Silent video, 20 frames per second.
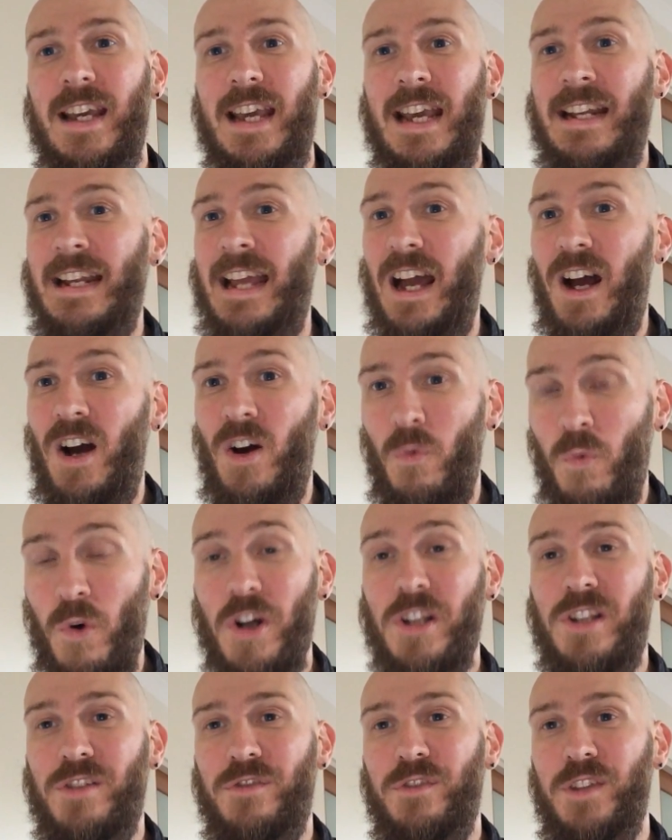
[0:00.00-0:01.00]
in our
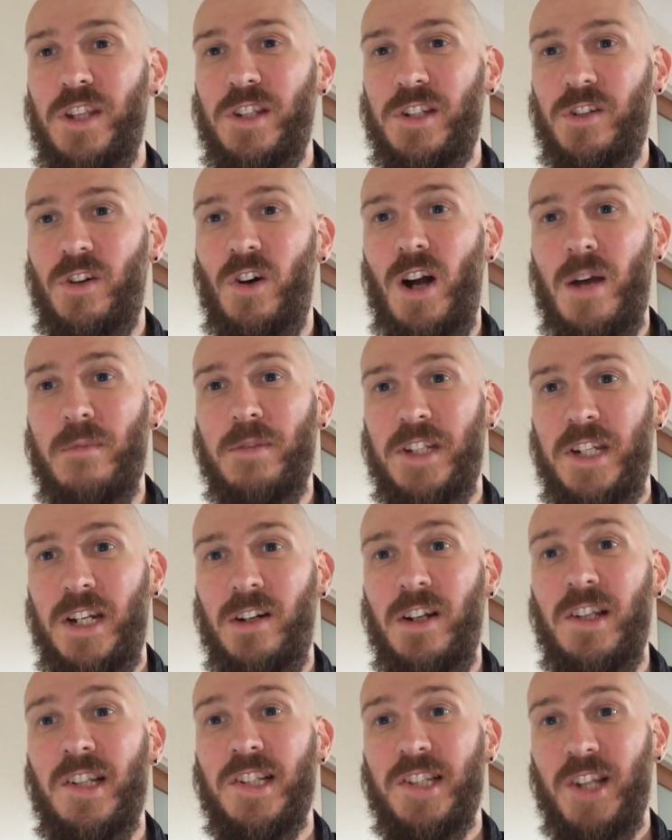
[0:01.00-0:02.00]
Words for the Scribe
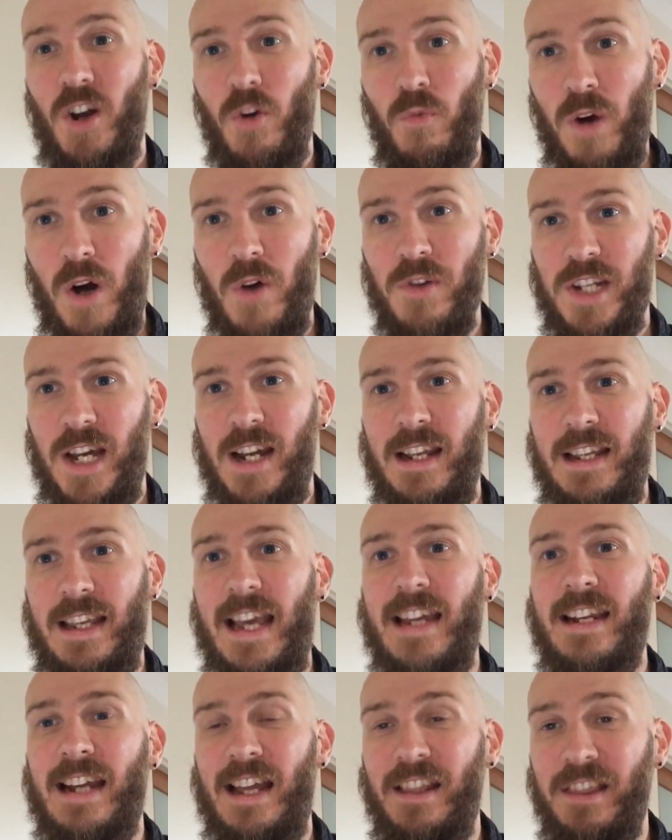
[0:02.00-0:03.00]
series. So well done
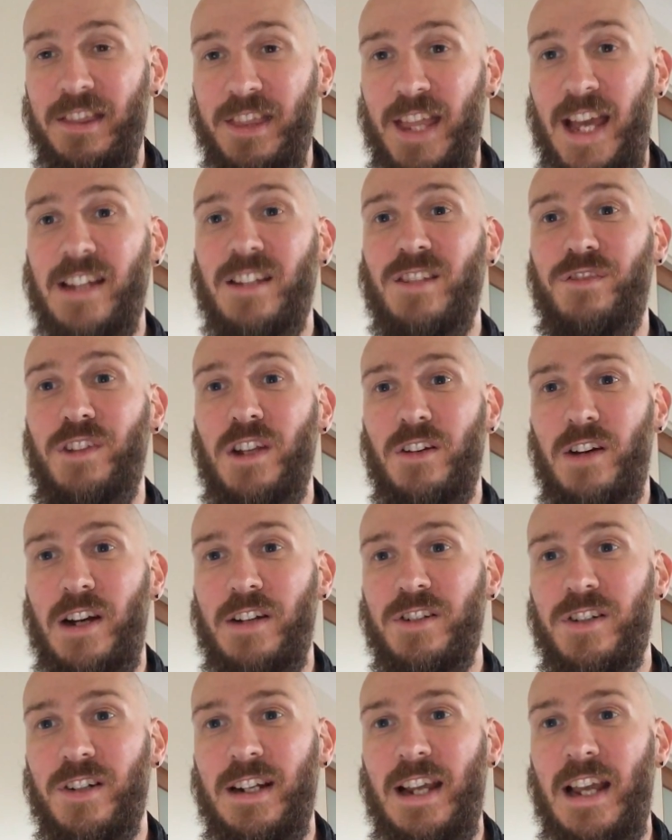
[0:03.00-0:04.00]
again, and thanks for your
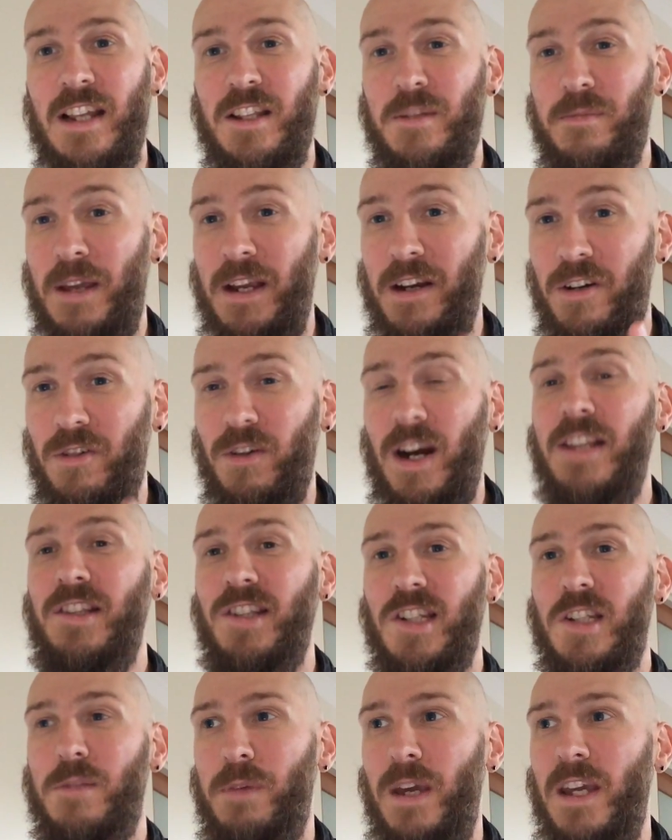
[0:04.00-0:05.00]
entry. It's been great
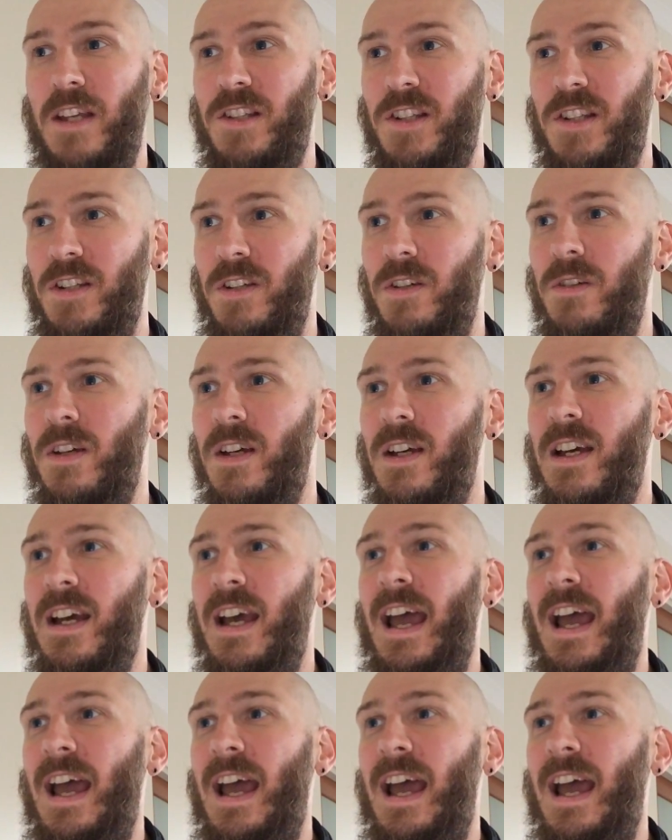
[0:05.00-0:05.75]
to speak to you.